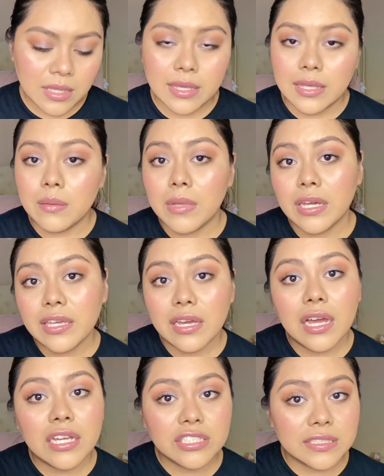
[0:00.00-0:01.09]
IL
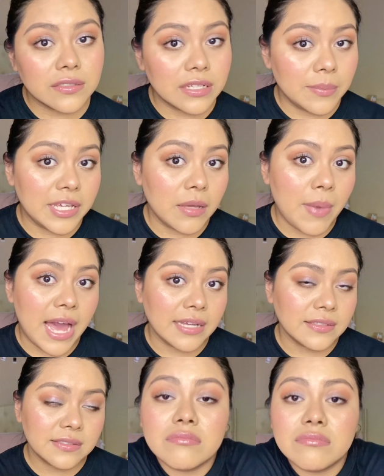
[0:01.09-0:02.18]
Makiage is going to be a
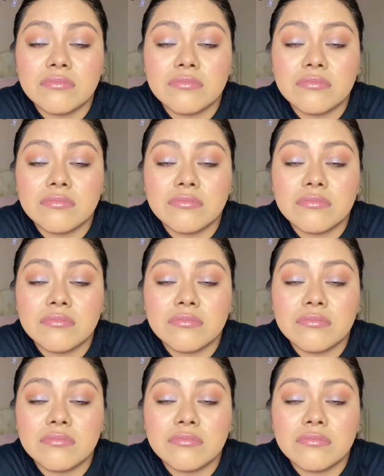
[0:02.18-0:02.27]
pass.